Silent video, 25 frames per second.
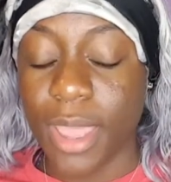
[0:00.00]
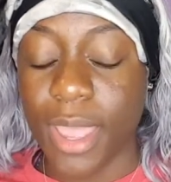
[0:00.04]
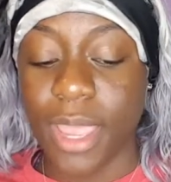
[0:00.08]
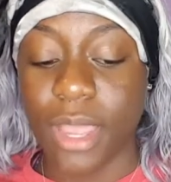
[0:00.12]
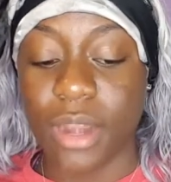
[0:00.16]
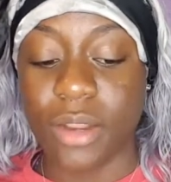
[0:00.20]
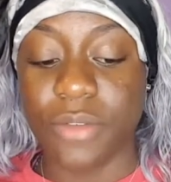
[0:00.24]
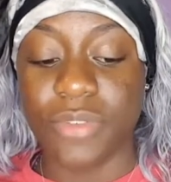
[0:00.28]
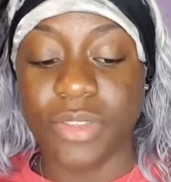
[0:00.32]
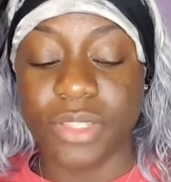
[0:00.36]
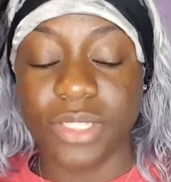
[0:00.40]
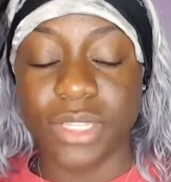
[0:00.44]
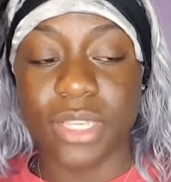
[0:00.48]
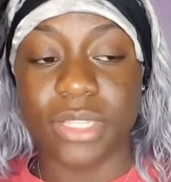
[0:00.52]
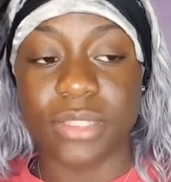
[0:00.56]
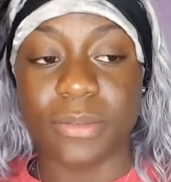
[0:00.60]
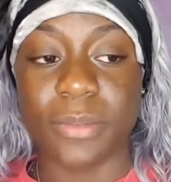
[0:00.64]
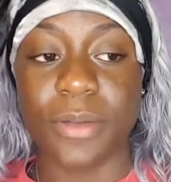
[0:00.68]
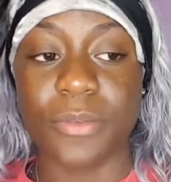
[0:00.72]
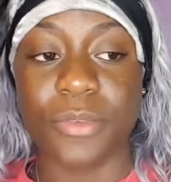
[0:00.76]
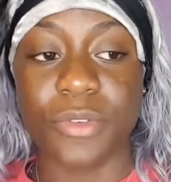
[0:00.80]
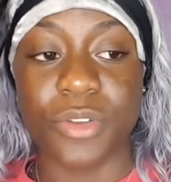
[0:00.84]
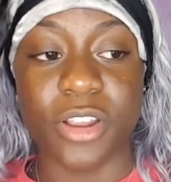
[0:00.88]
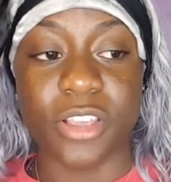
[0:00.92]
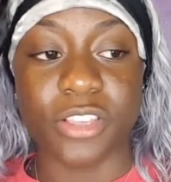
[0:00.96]
And if it stays in
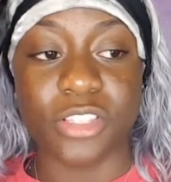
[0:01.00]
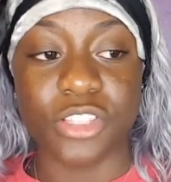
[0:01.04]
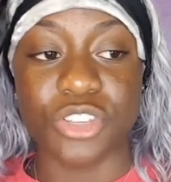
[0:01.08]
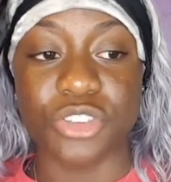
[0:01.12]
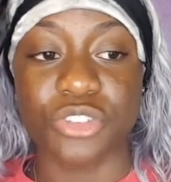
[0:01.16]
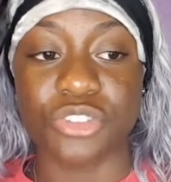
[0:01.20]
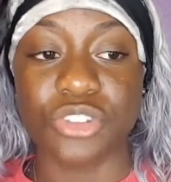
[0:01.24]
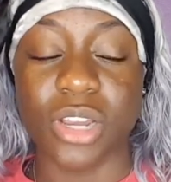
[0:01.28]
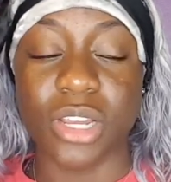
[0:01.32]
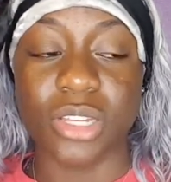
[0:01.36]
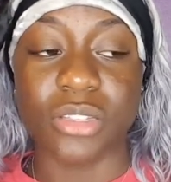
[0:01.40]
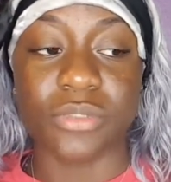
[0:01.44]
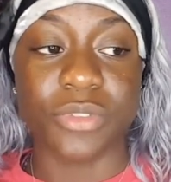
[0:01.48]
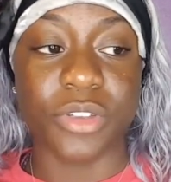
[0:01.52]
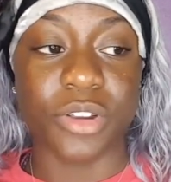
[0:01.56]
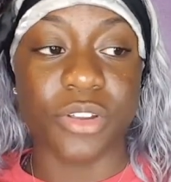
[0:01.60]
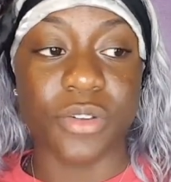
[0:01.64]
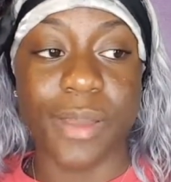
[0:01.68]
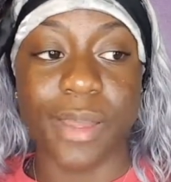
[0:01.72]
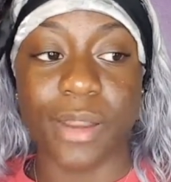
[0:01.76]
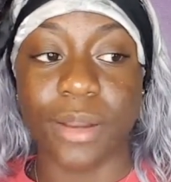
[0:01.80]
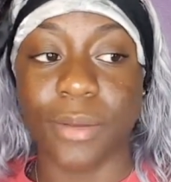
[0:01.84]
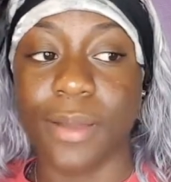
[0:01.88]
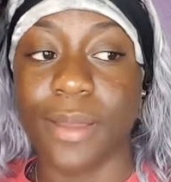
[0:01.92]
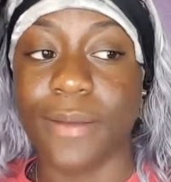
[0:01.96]
my phone as a huge large video,
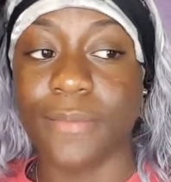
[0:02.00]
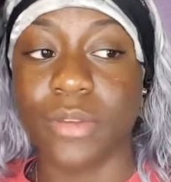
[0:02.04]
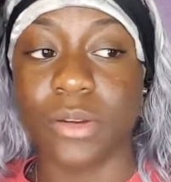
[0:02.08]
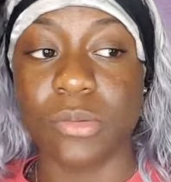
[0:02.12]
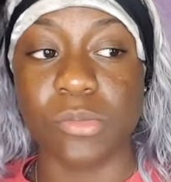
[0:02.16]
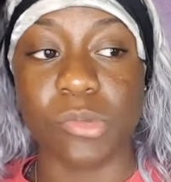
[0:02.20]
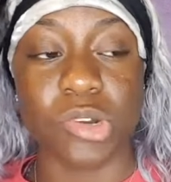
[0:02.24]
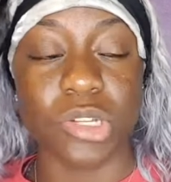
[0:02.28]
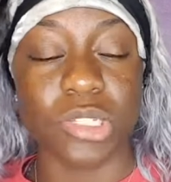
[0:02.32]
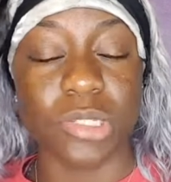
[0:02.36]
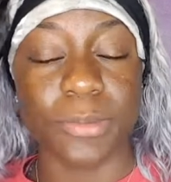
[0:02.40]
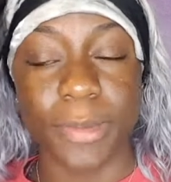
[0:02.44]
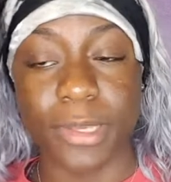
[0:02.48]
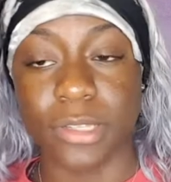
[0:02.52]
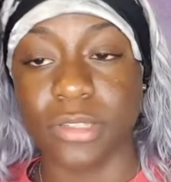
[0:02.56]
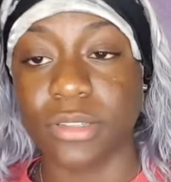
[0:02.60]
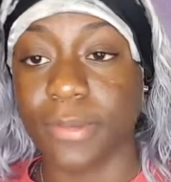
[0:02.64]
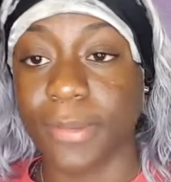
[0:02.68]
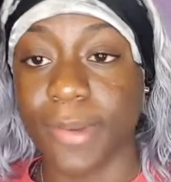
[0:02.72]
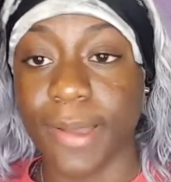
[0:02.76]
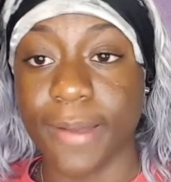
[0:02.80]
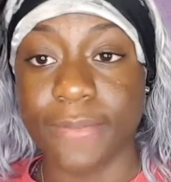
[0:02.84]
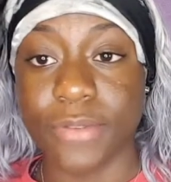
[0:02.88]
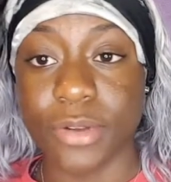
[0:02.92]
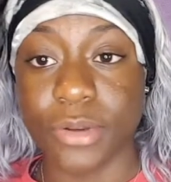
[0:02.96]
I don't have any more space
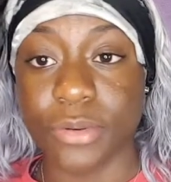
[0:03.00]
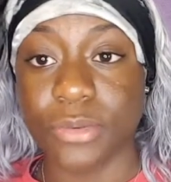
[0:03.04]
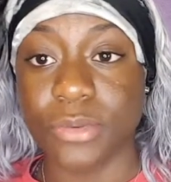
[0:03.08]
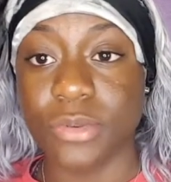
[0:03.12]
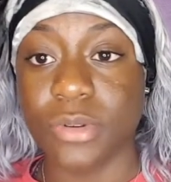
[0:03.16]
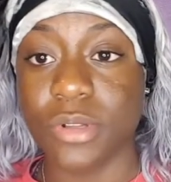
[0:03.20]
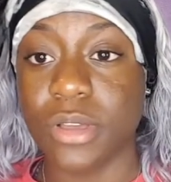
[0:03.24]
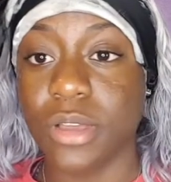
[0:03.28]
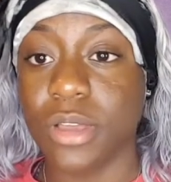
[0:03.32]
on my phone.